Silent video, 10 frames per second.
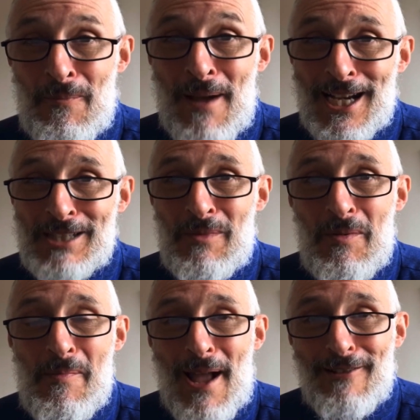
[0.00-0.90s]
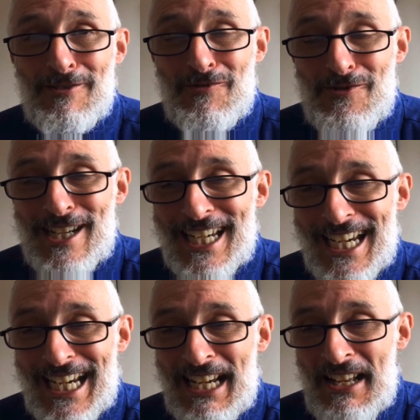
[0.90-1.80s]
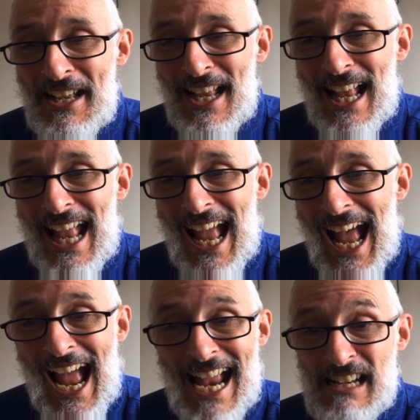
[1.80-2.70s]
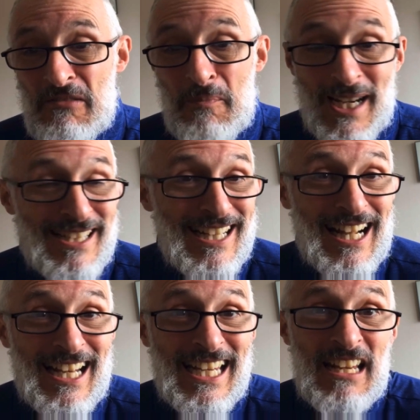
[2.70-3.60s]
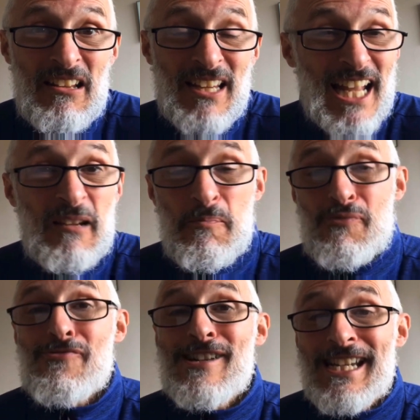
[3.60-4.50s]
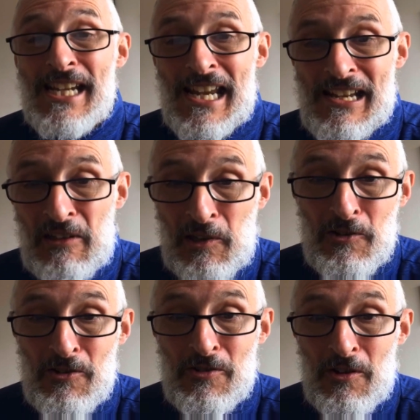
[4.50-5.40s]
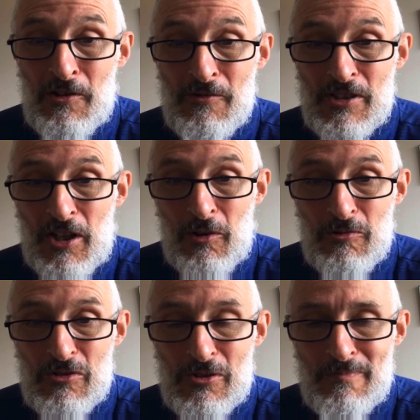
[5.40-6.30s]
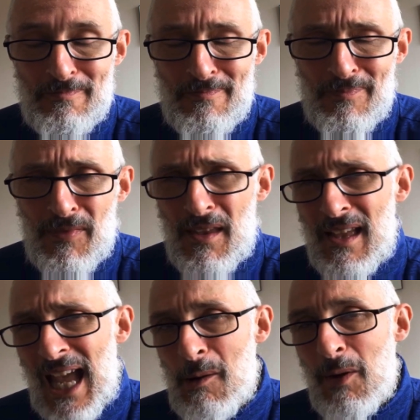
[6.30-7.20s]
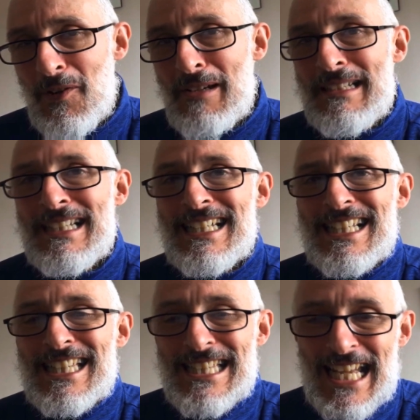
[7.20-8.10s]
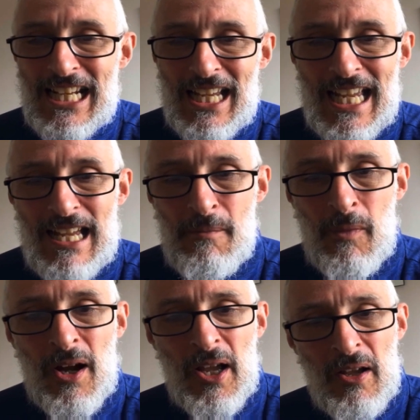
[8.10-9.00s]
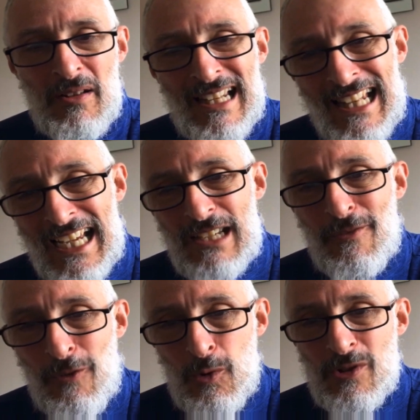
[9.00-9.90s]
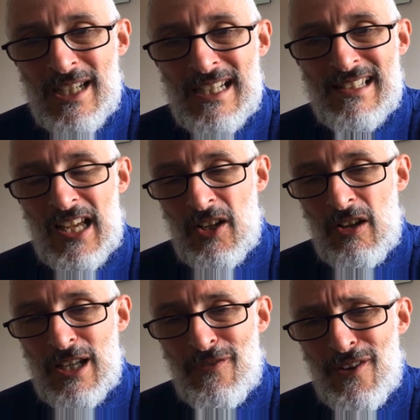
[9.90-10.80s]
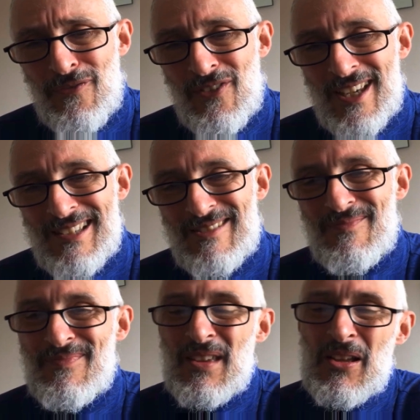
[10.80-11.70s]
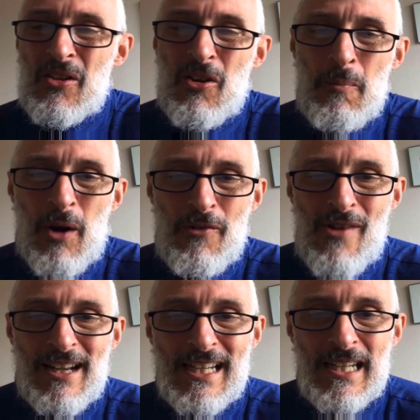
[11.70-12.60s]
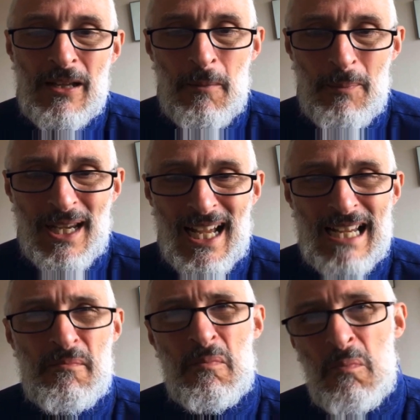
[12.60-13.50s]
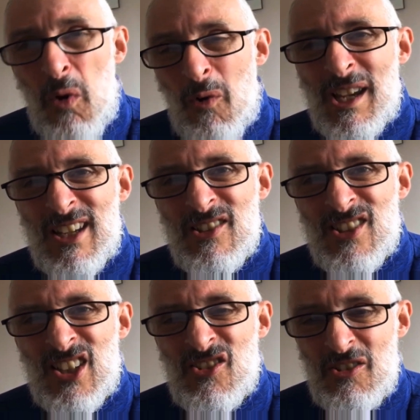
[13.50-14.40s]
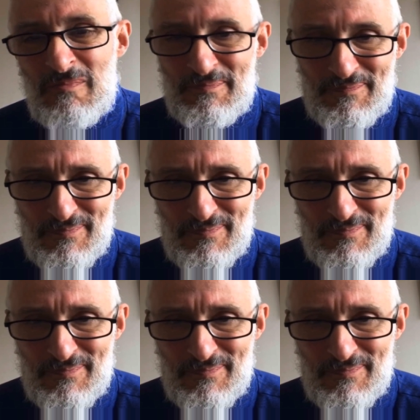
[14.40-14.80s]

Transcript: the maximum amount of drinking, and basically getting pretty good results. However, then I hit my late 40s and early 50s. My running became more inconsistent.